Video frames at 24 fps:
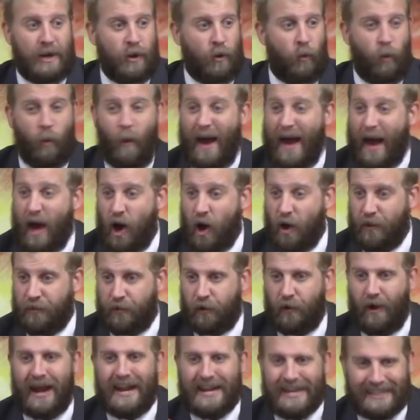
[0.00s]
or wealth
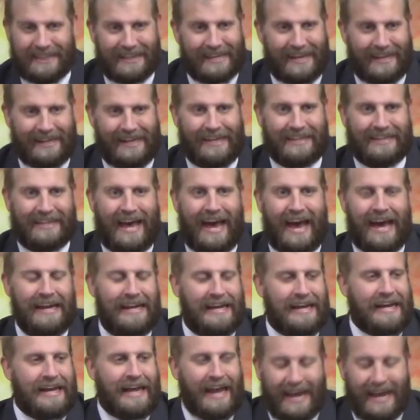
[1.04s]
or anything like that,